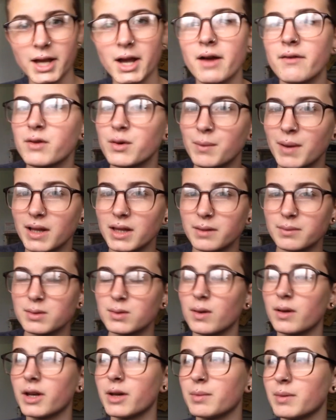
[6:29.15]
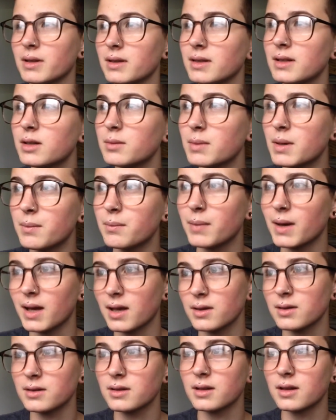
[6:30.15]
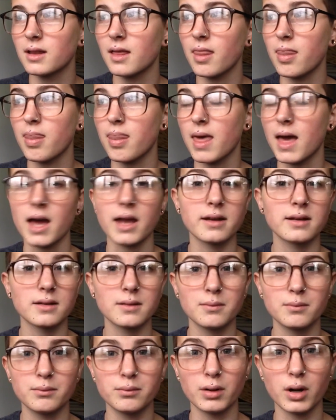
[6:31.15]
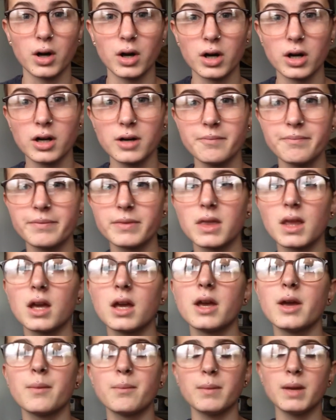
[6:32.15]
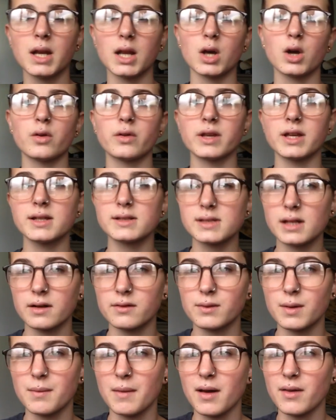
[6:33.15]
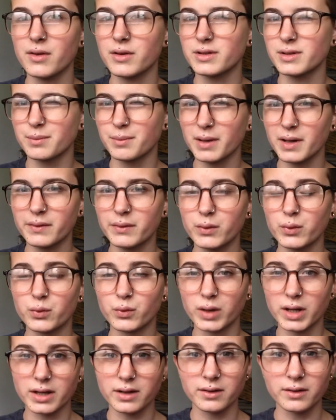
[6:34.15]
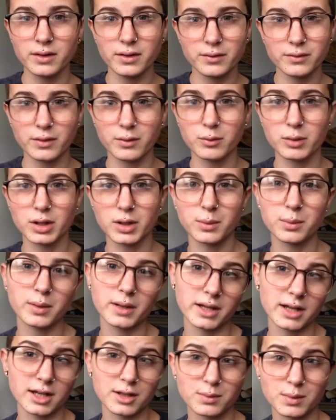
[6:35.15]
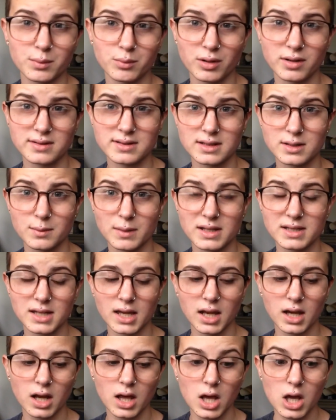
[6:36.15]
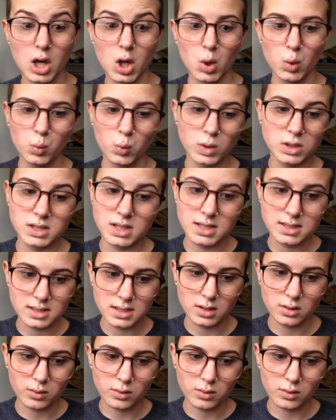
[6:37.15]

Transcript: However, my lips swelled up a little bit past that bar, meaning on the inside of my mouth there's a bit of a ring from where the plate has been pressing on my skin, which isn't